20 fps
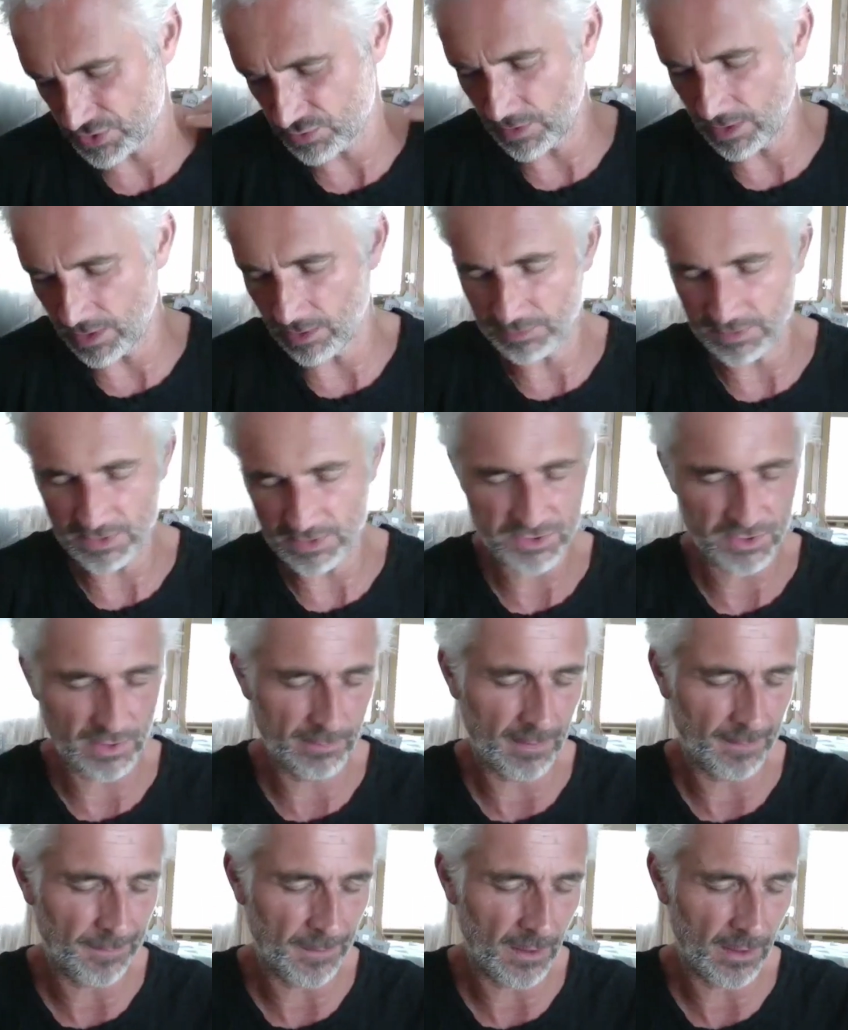well, and I was doing
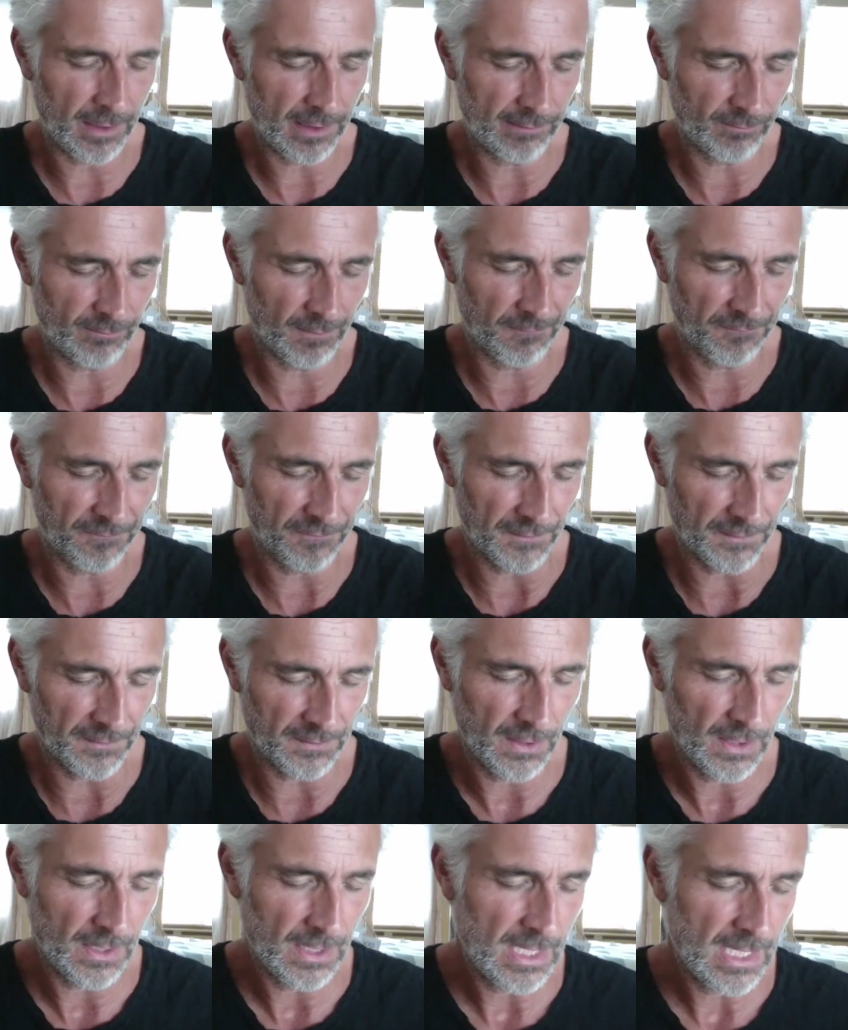my party in Romford,
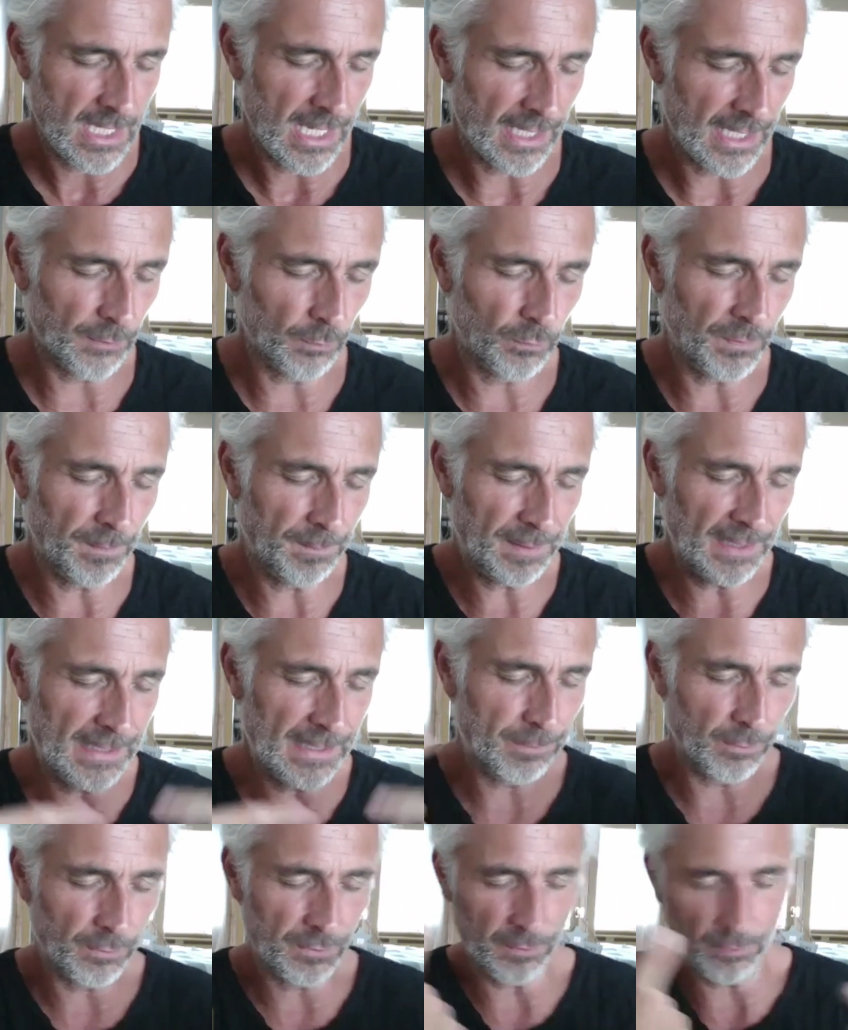and all the
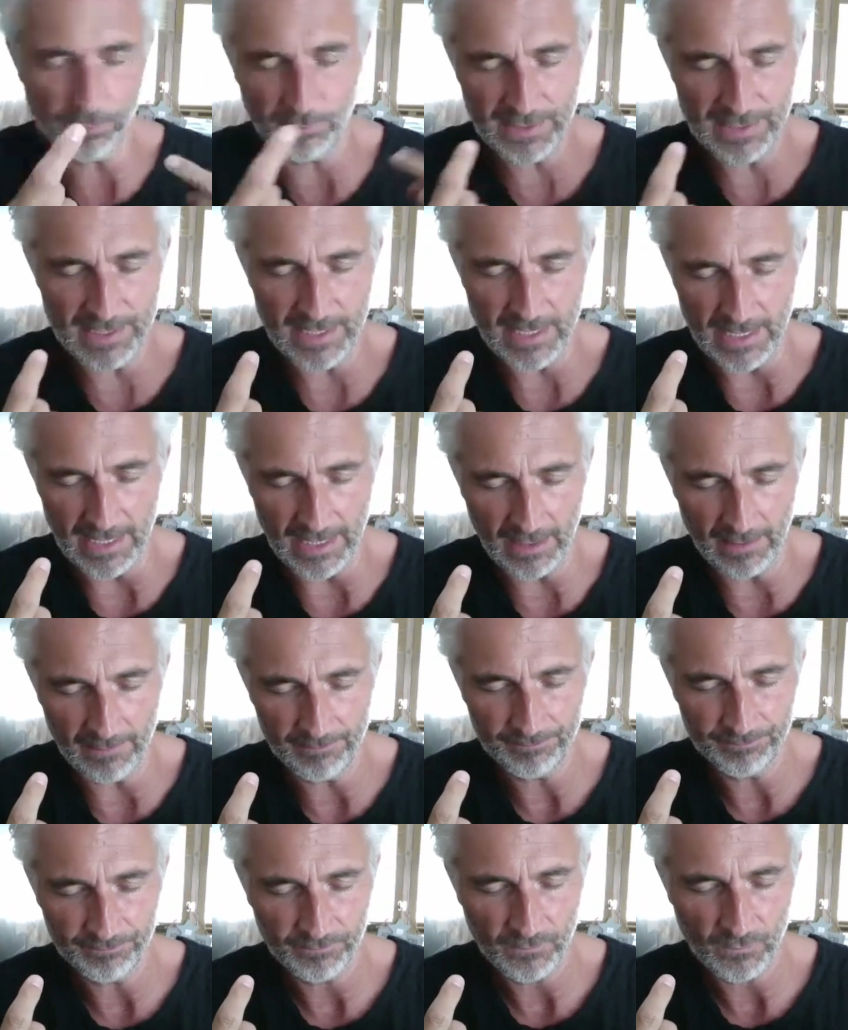people that were in there
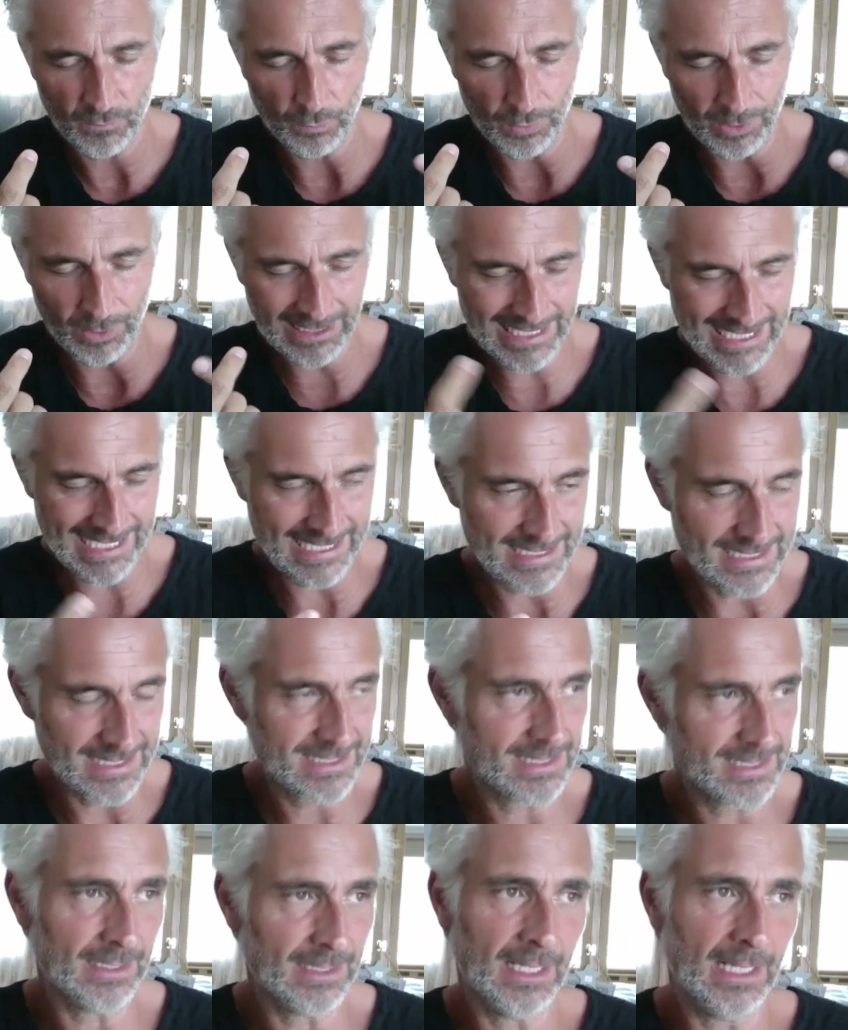were kids,
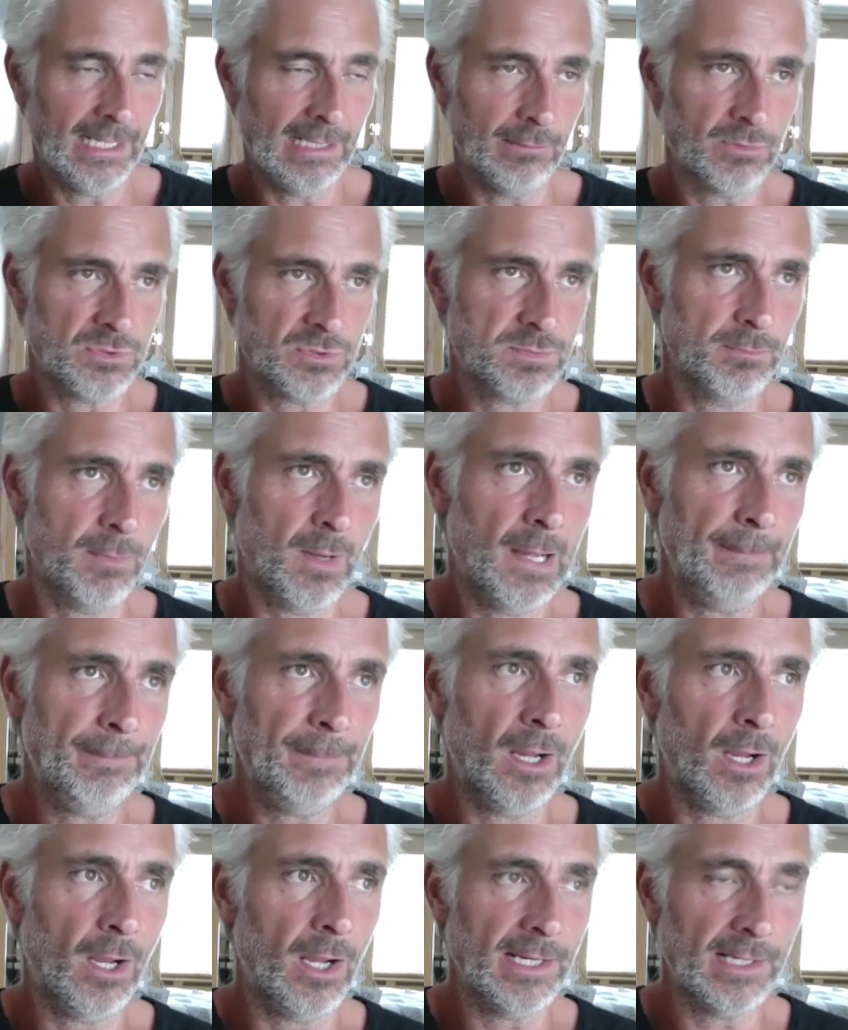and it was my
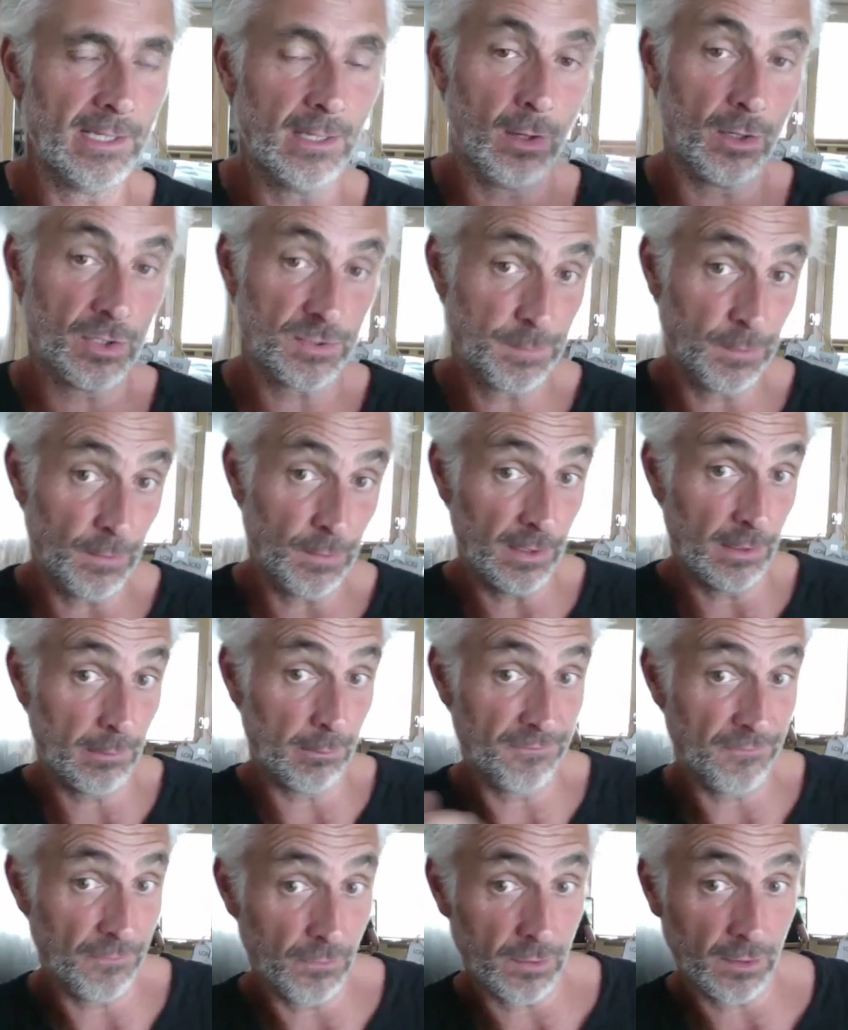party that I was putting on
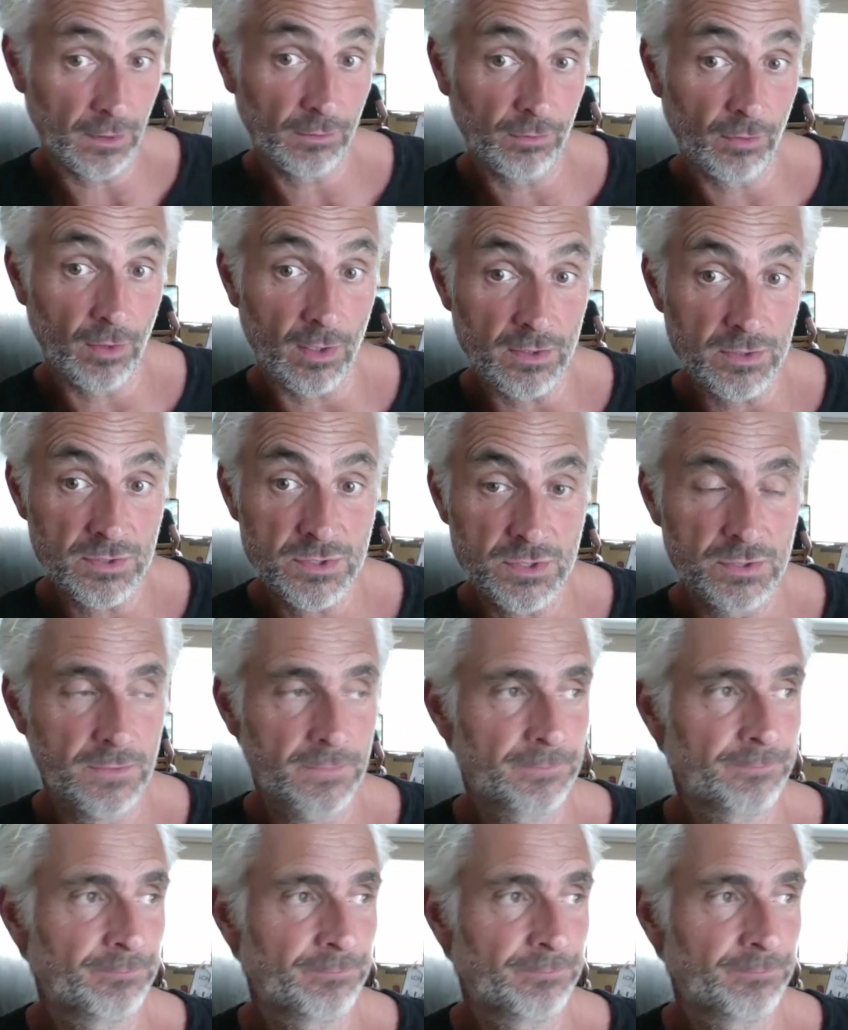before the cross,